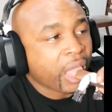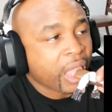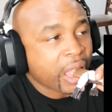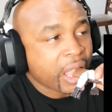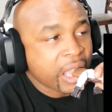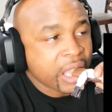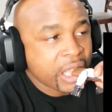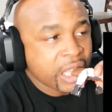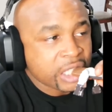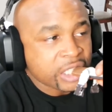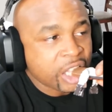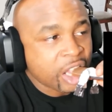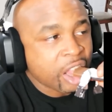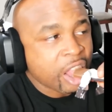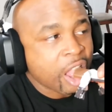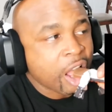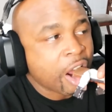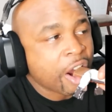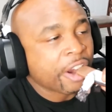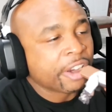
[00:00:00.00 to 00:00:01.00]
Well, I'm
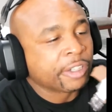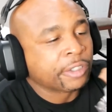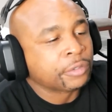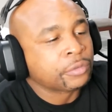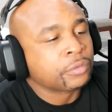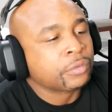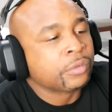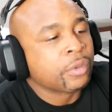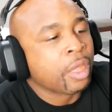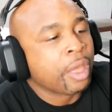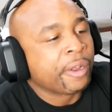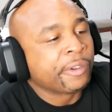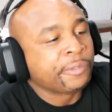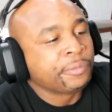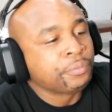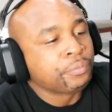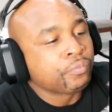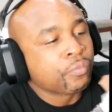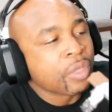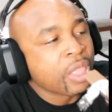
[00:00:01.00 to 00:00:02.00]
sure it can't
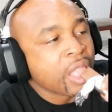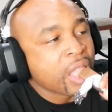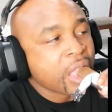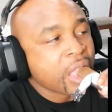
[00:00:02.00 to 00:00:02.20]
be.